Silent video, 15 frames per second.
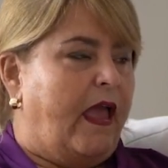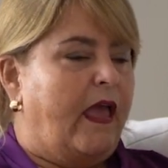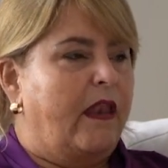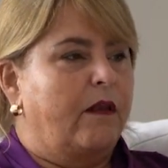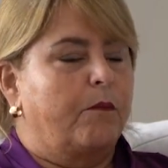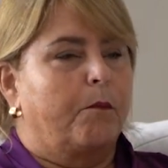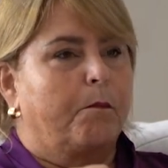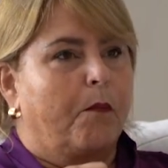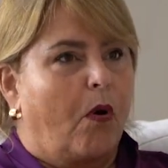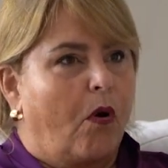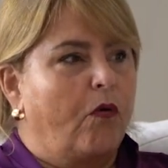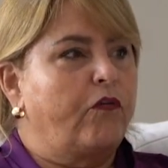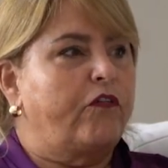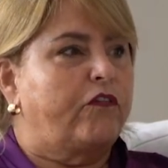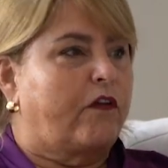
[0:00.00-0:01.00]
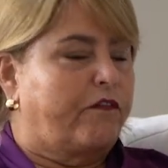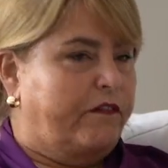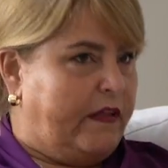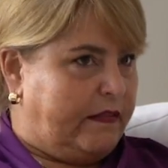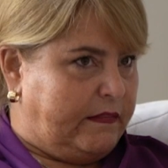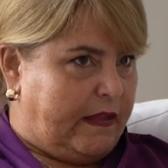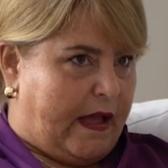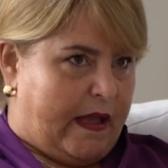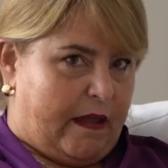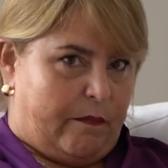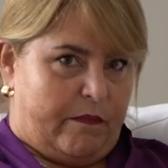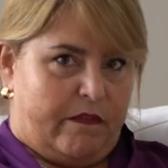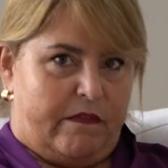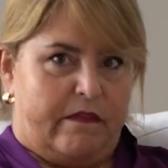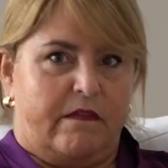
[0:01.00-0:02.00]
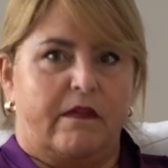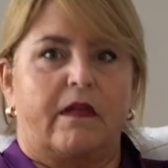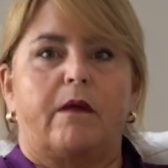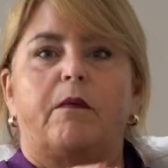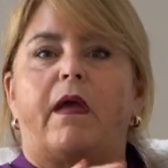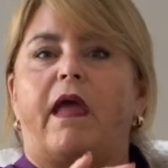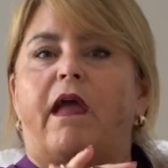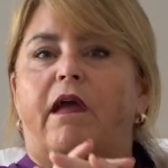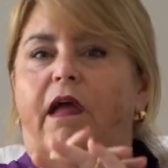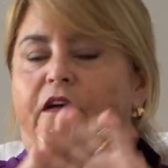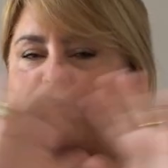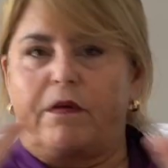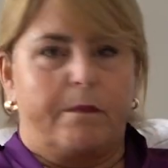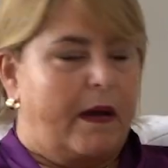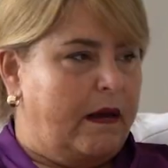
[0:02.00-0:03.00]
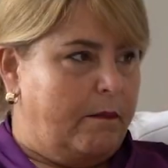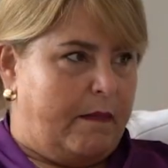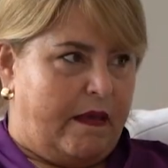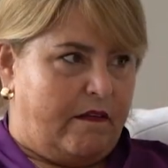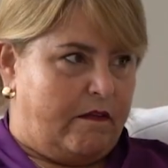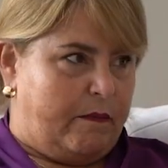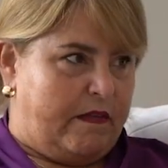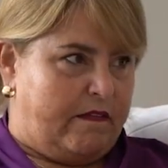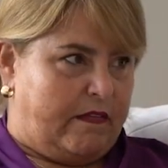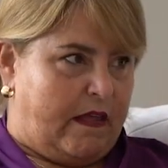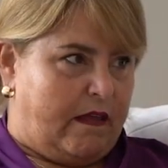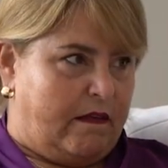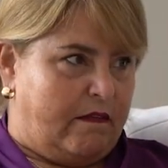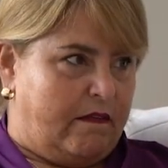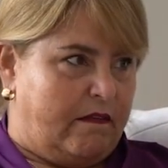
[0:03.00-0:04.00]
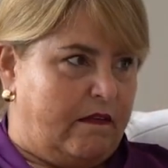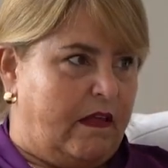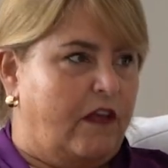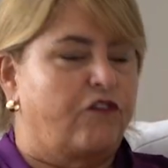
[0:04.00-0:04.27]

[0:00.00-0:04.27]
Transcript: And most of the times, everybody makes mistakes.